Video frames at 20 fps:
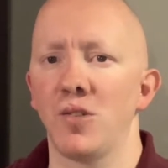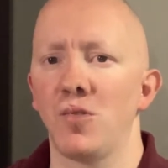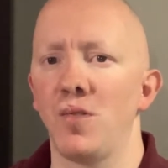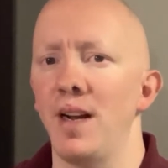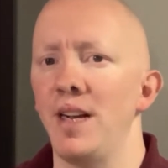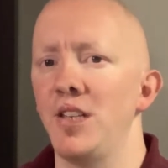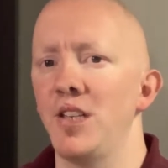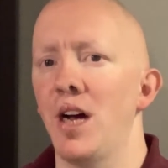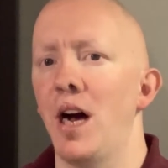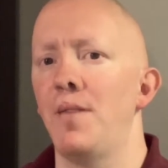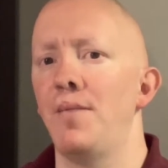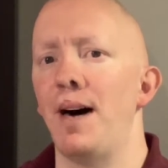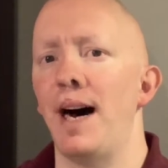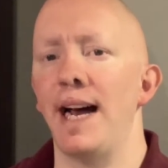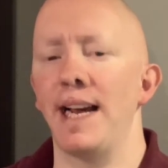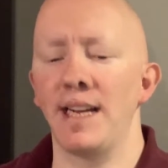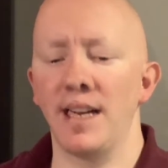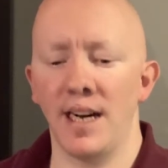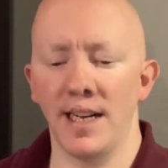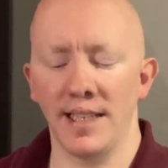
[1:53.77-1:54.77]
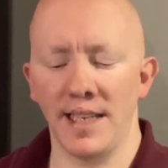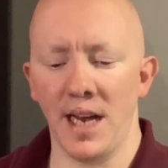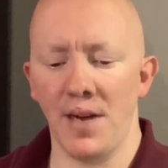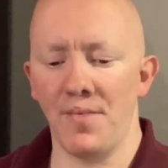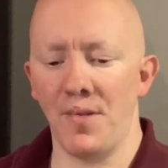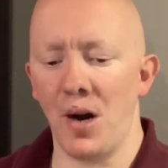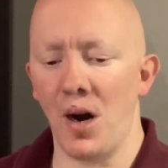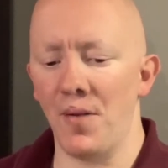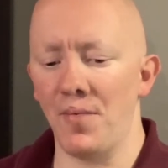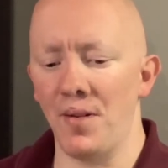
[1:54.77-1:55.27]
Great job, Icon de
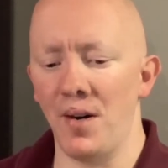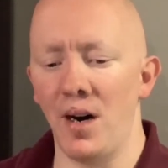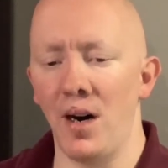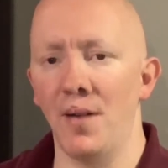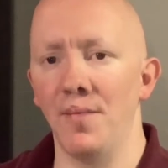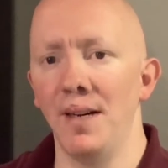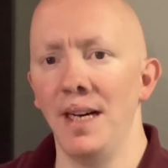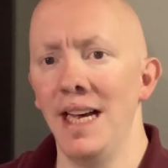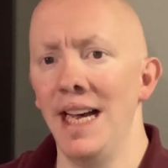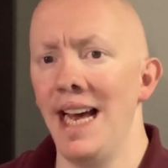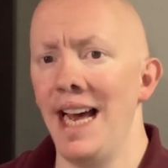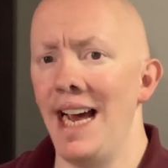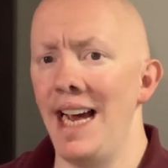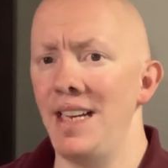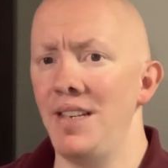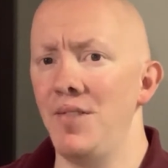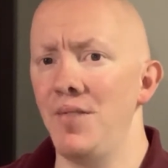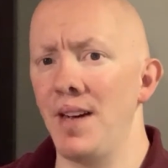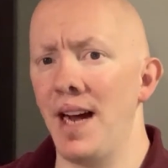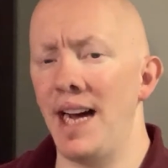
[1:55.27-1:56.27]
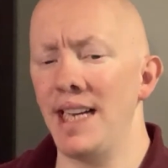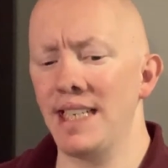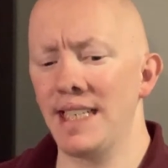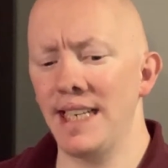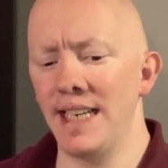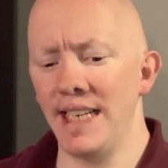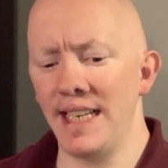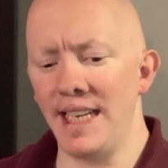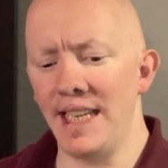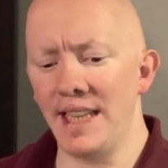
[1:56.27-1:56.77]
Parfum. And you guys
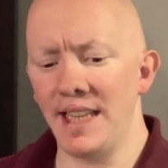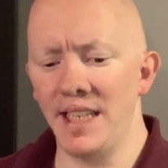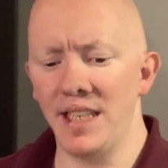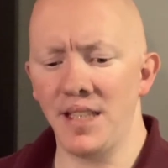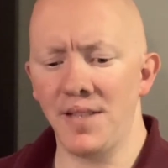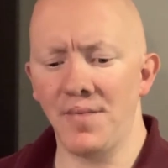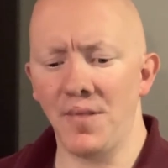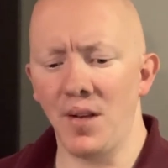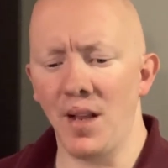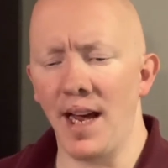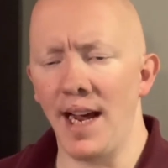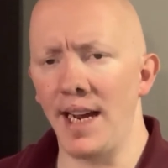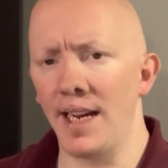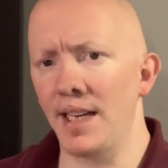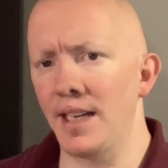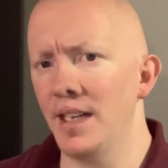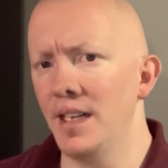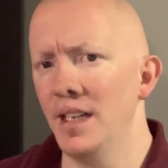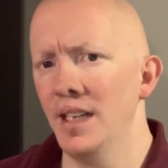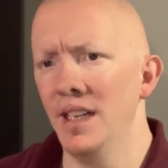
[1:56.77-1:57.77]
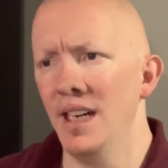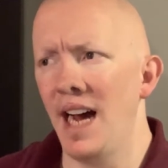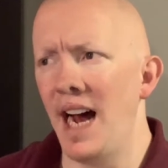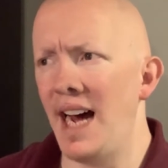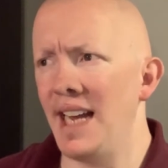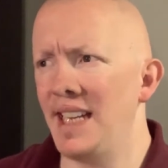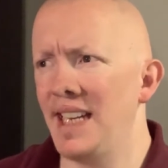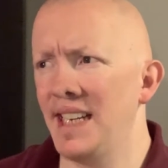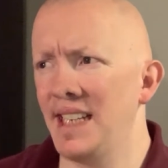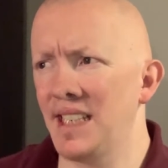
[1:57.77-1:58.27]
can get this for like,
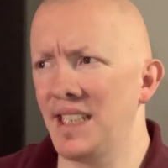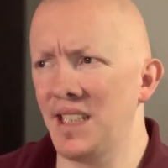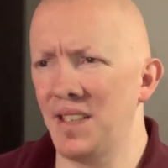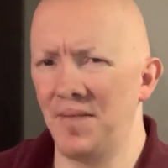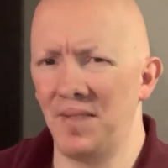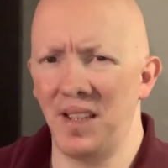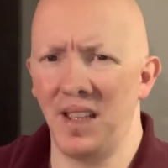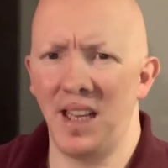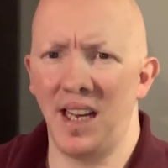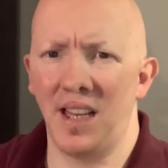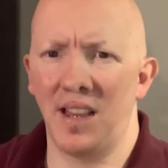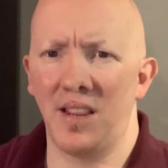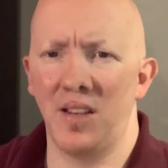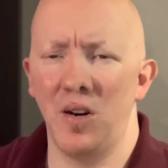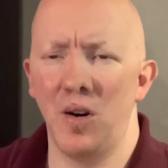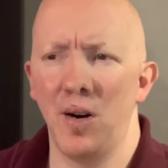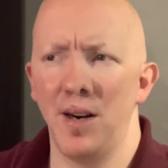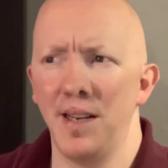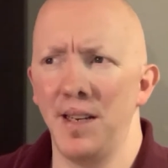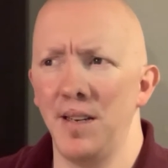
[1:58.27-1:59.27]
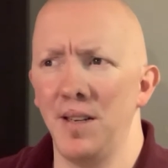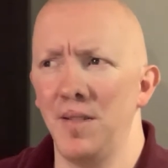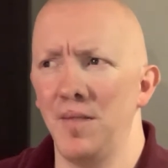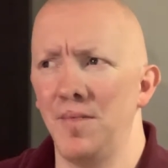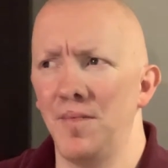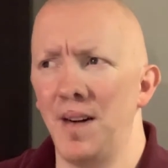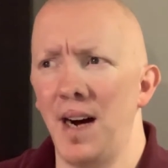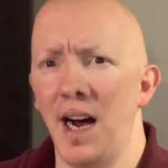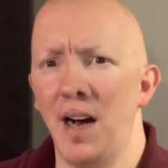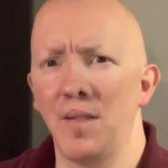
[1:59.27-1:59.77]
I think it's something like $35,
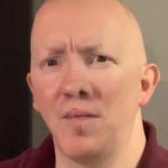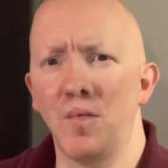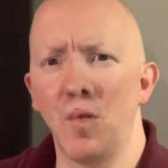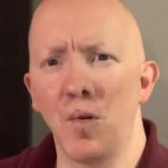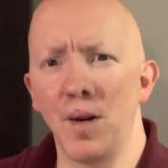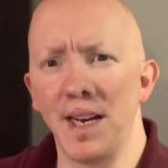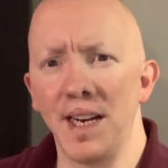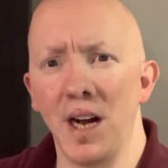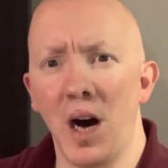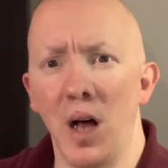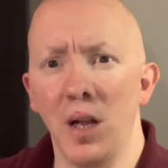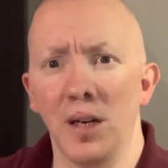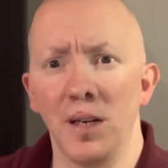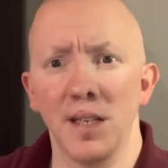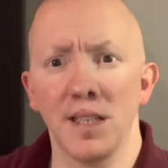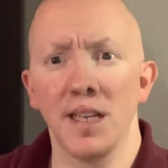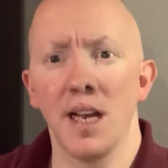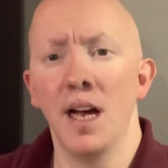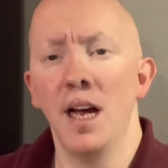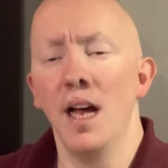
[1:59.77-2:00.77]
$40.